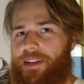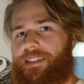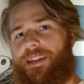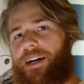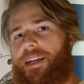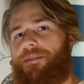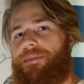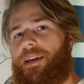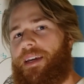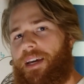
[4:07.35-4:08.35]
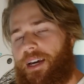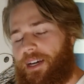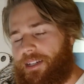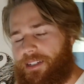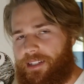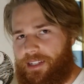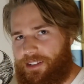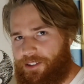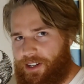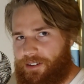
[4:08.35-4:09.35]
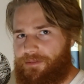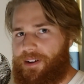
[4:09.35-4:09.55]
It's not going to be you gotta